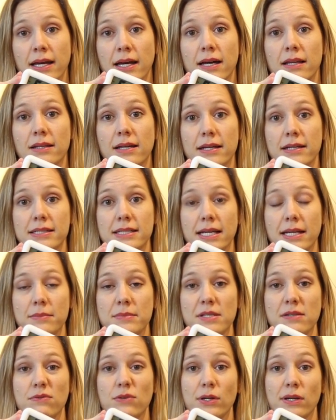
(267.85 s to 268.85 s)
A lot of
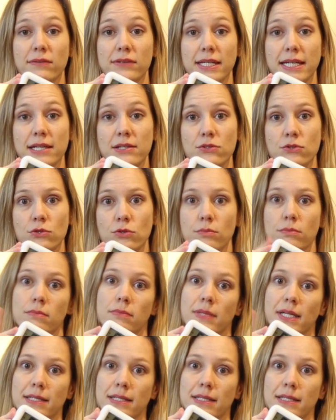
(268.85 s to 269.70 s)
times if you have a guest room,